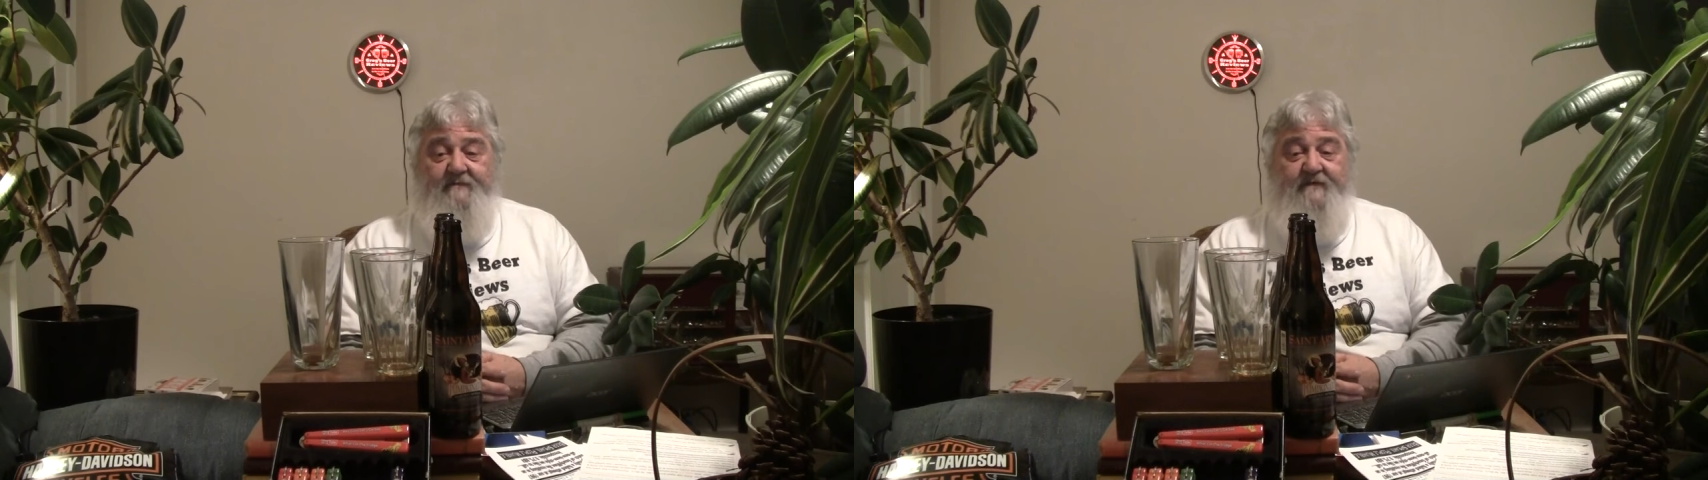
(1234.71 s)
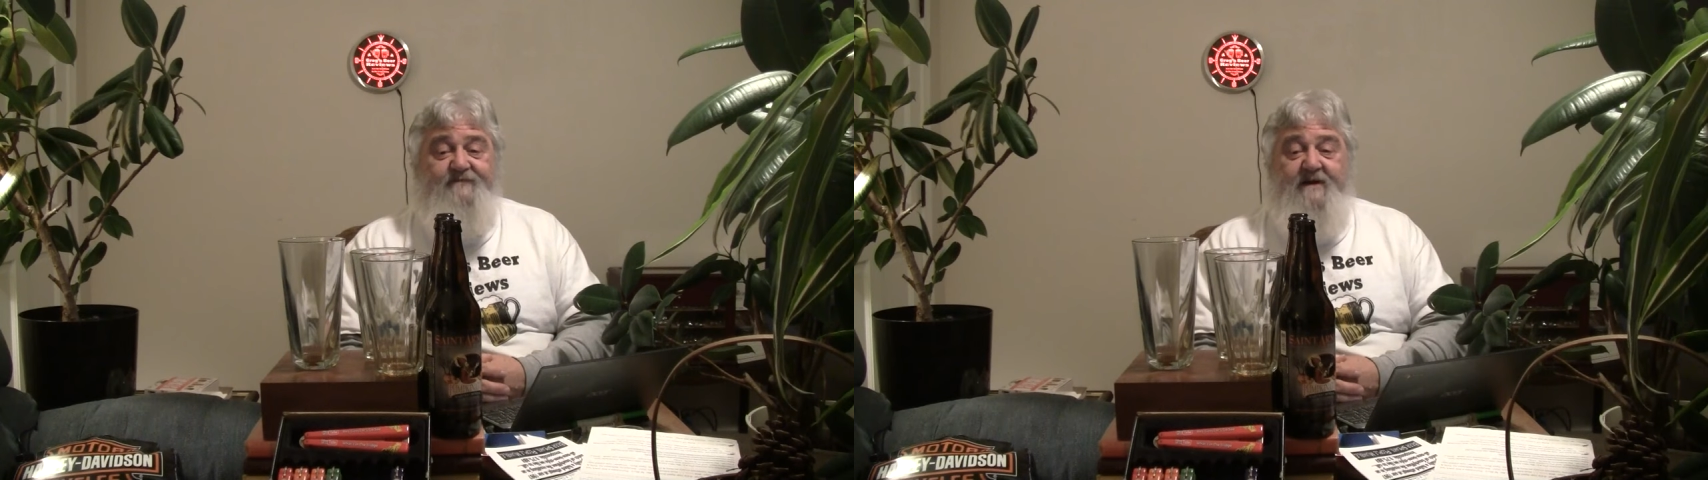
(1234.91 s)

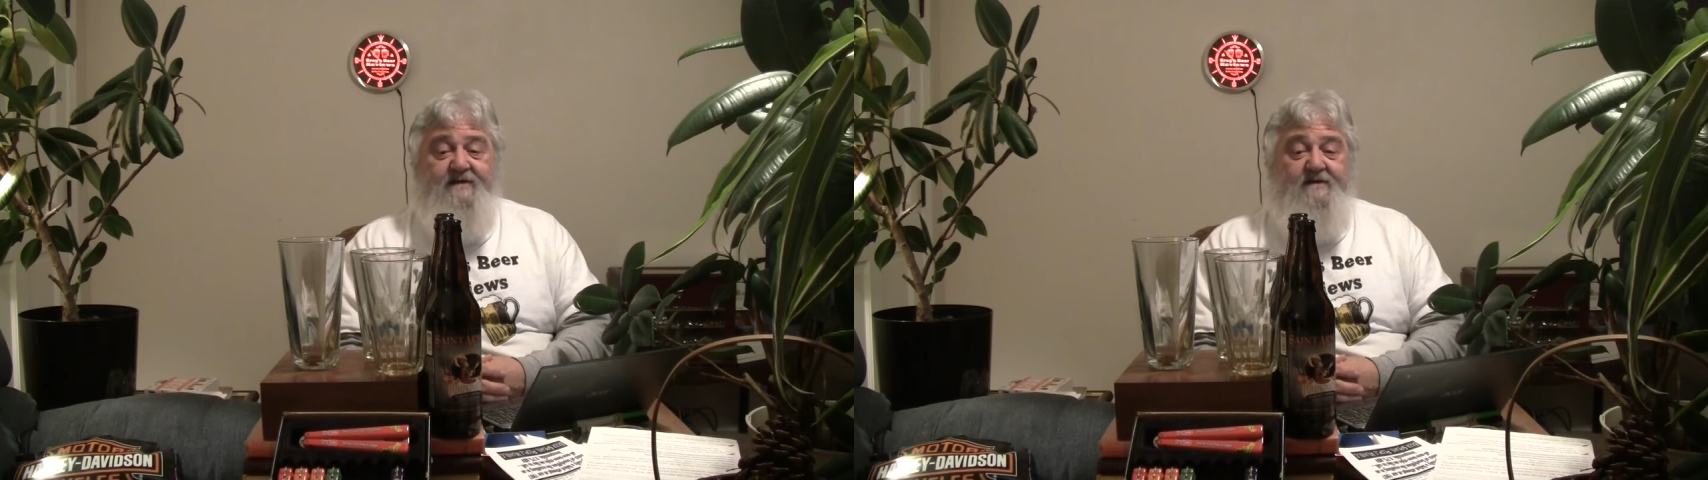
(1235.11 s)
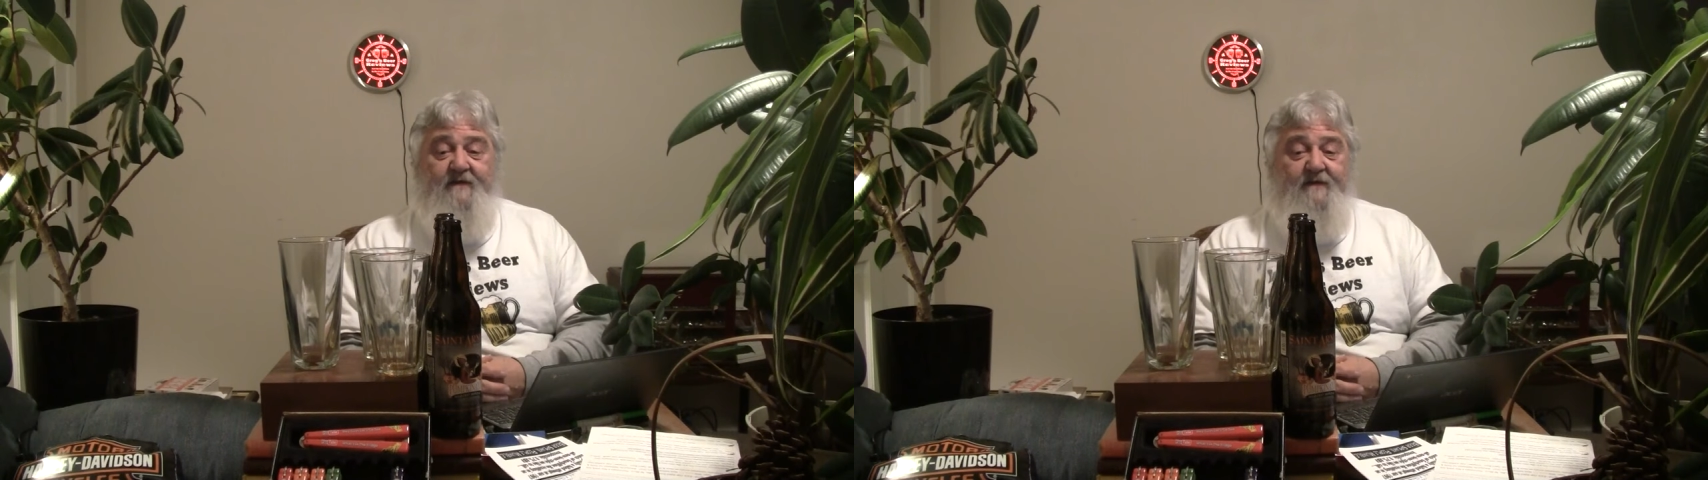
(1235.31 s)

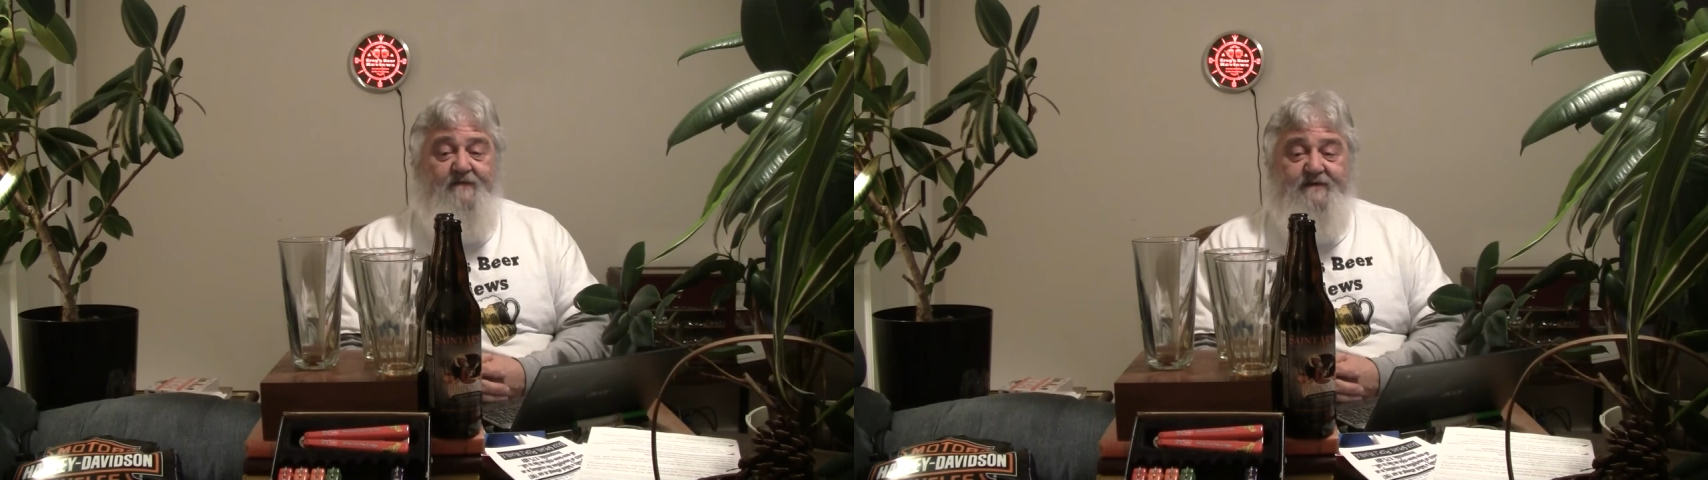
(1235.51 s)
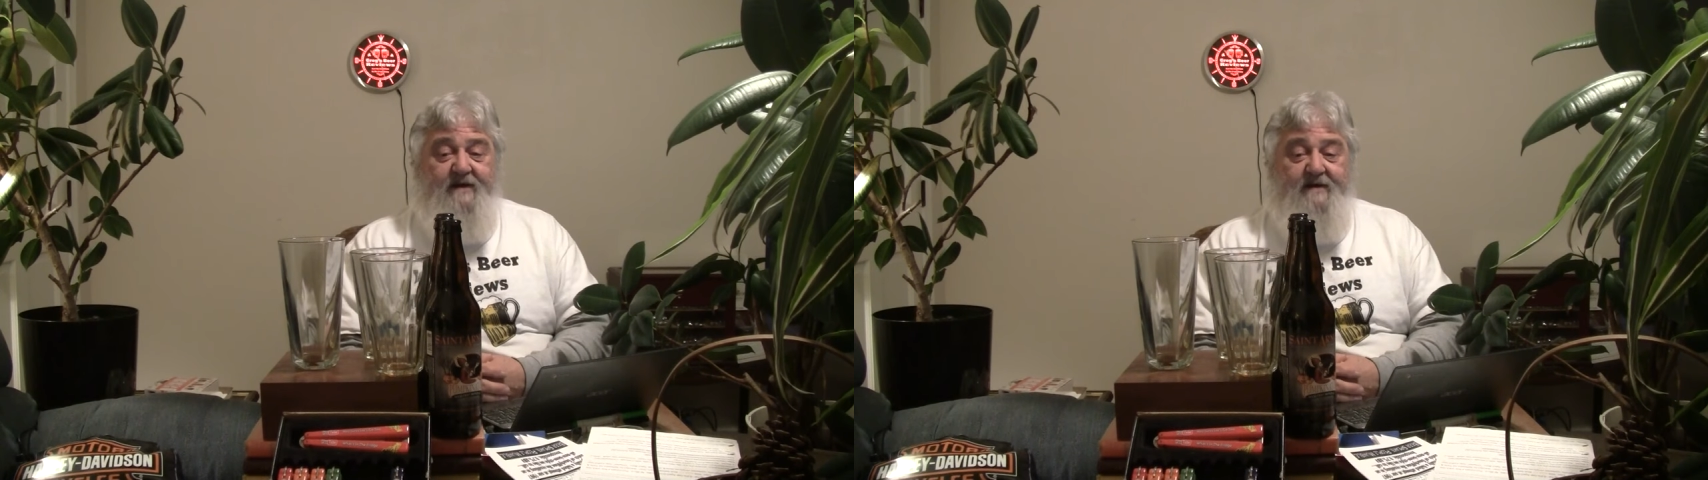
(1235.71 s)
15 and the
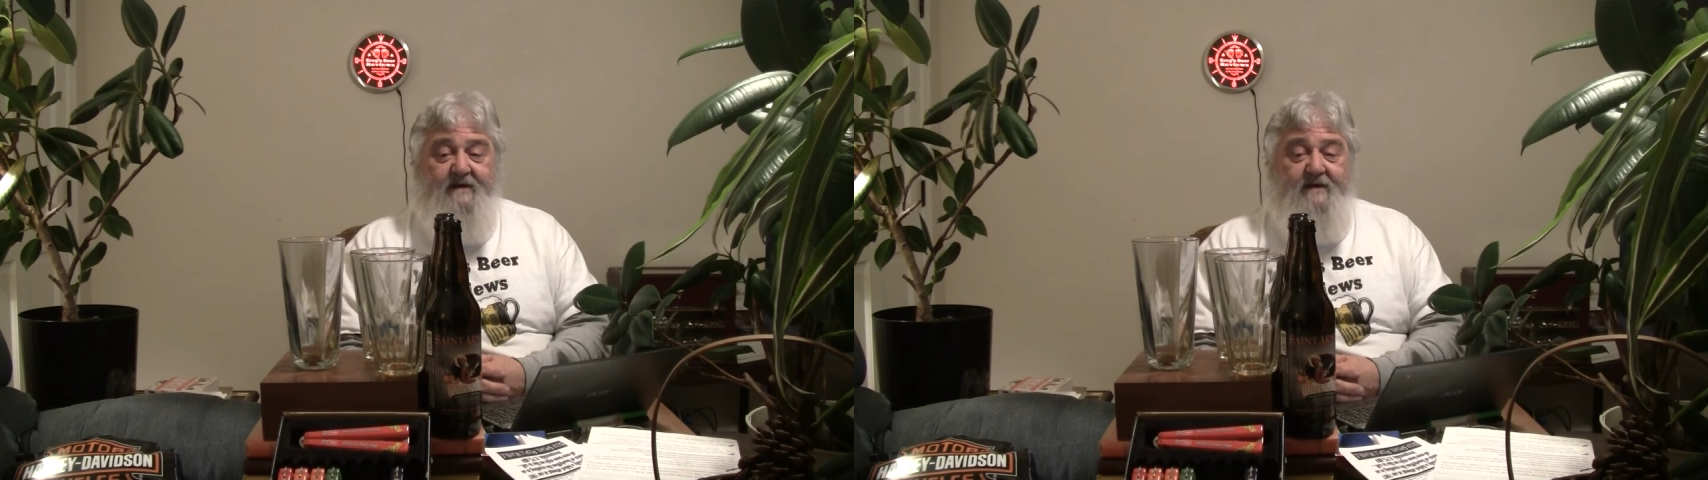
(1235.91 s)
13.